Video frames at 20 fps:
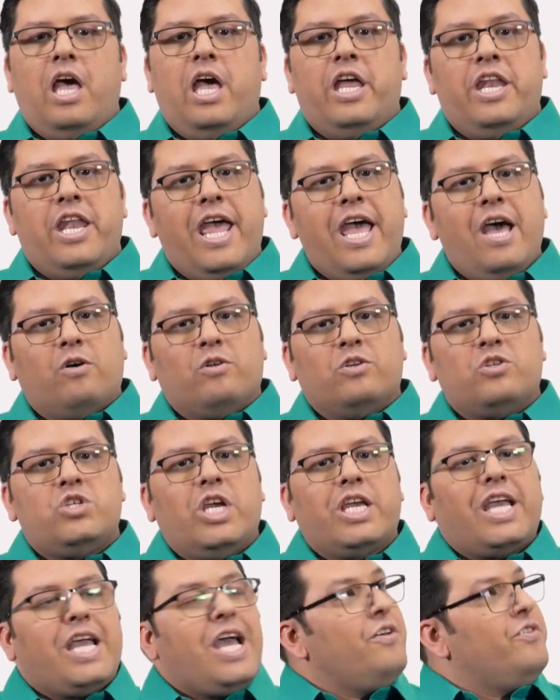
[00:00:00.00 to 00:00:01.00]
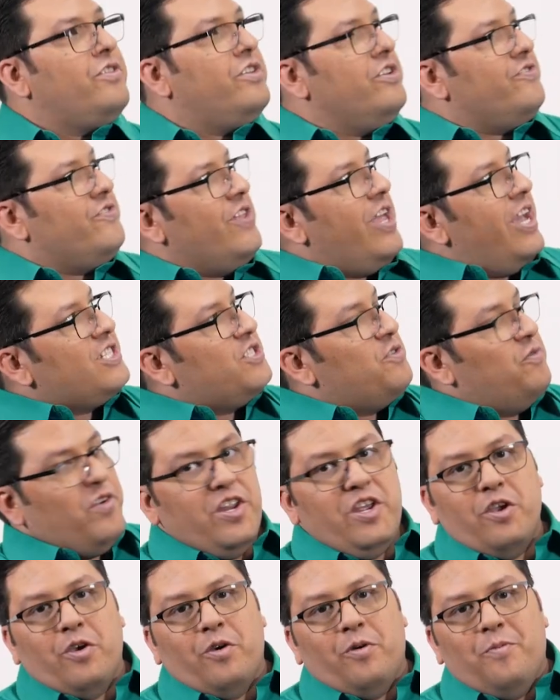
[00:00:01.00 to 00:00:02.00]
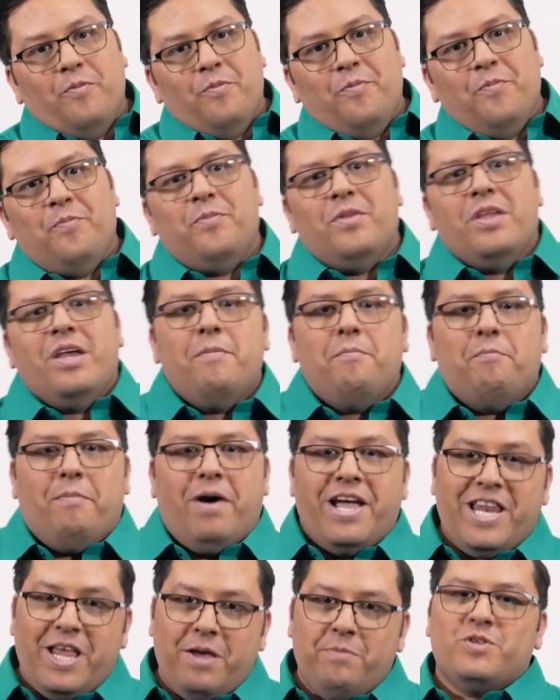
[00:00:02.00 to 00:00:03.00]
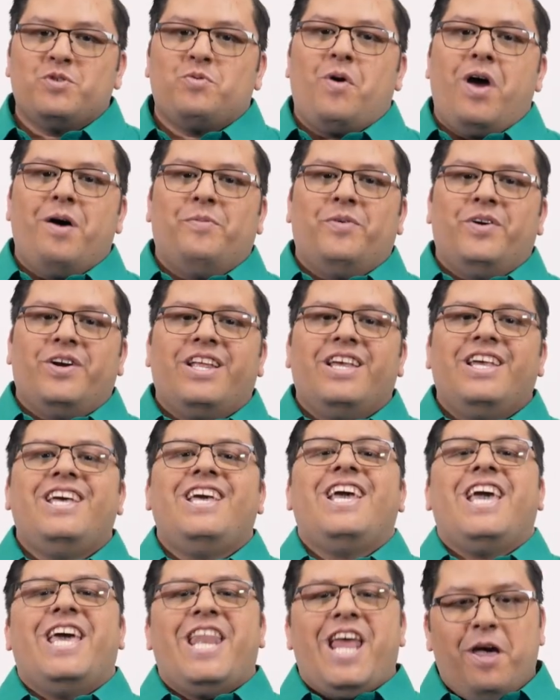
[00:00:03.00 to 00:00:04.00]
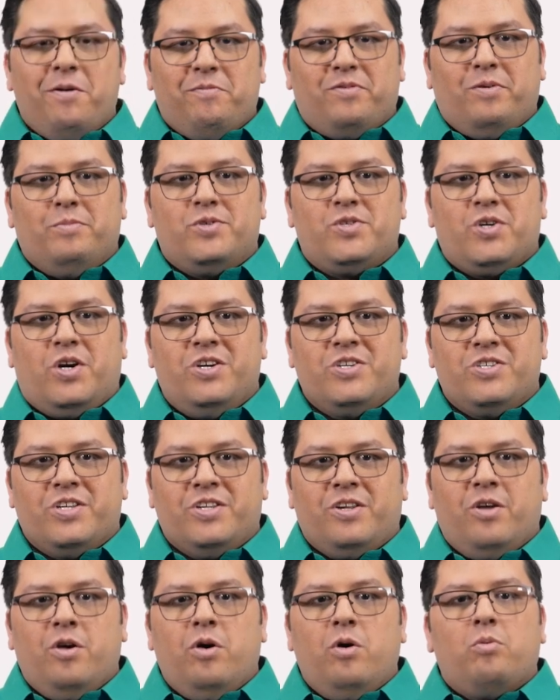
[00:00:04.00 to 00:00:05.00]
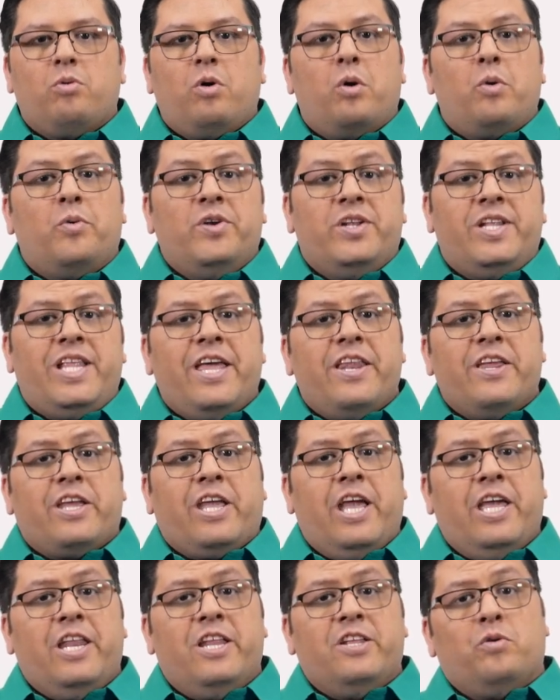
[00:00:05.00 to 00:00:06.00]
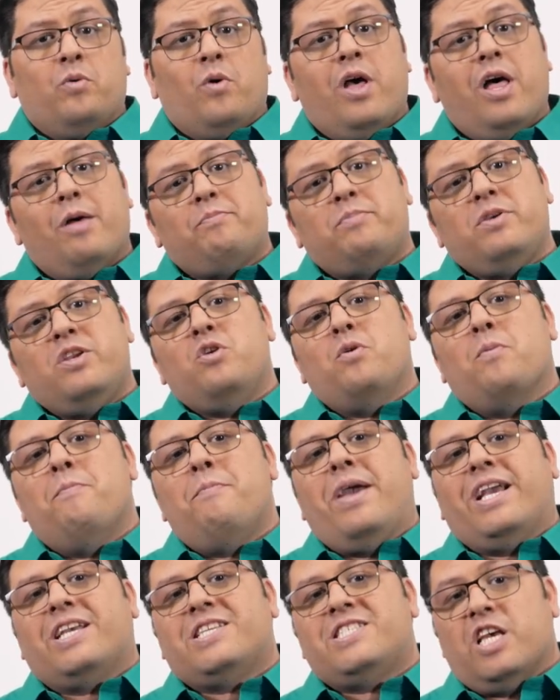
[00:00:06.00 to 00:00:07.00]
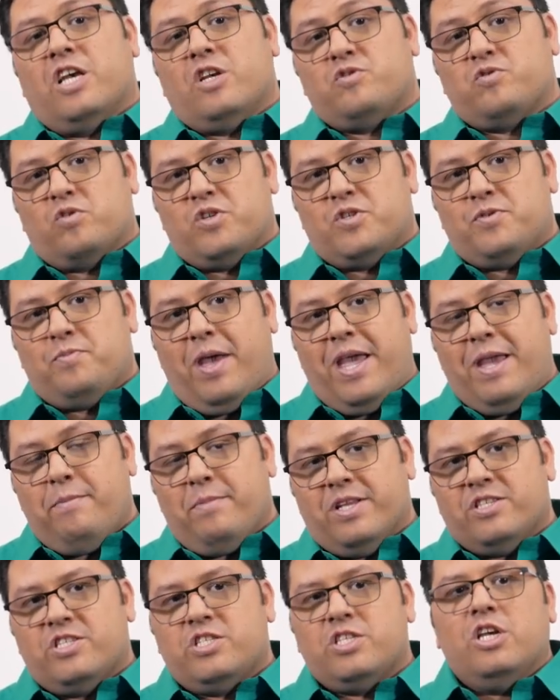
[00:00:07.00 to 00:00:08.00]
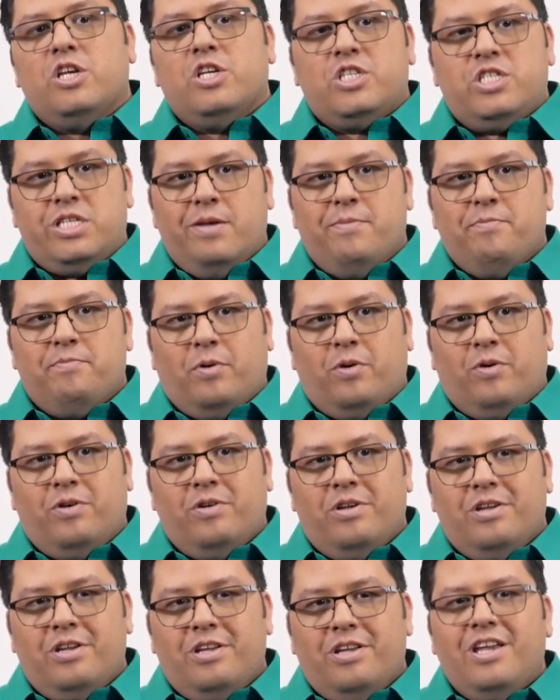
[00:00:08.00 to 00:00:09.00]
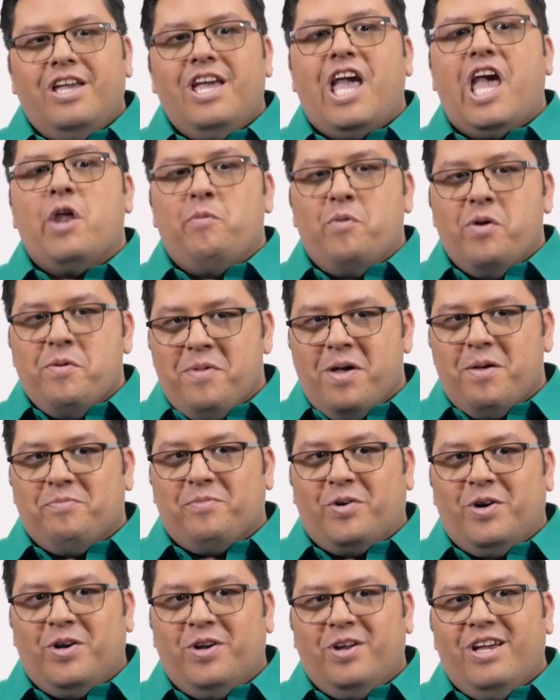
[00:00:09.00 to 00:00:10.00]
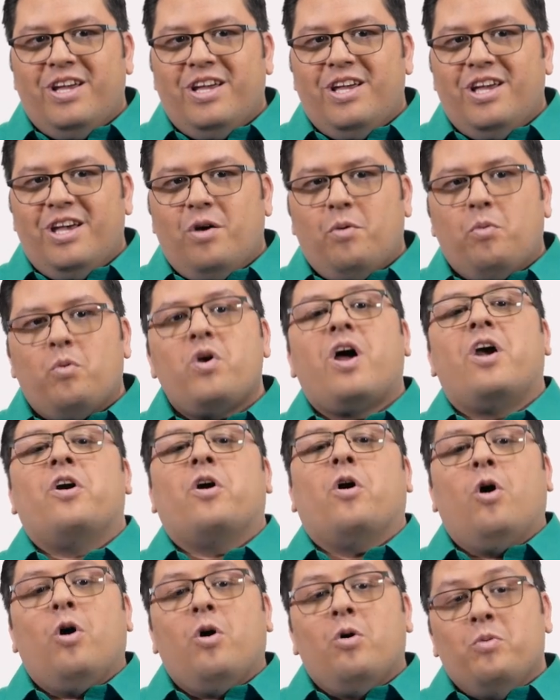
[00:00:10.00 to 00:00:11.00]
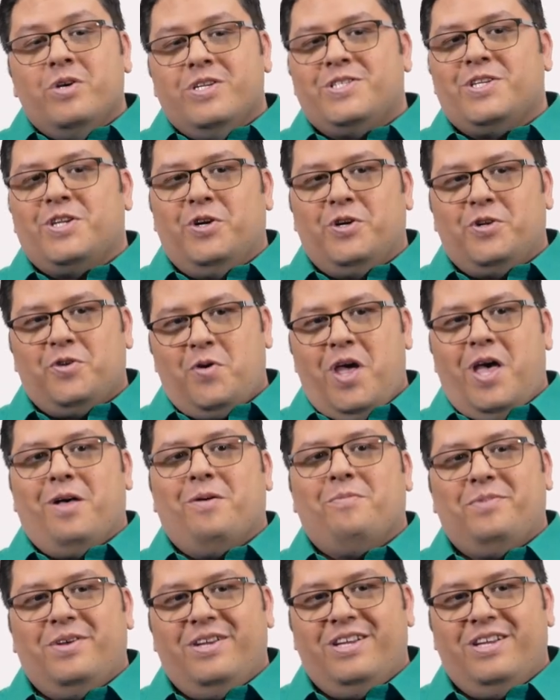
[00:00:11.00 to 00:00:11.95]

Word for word: And now, check out this next video. My name is Robert, and I am from Chargent, where we're dedicated to helping you make Salesforce payments simple. And remember, we are always here to help.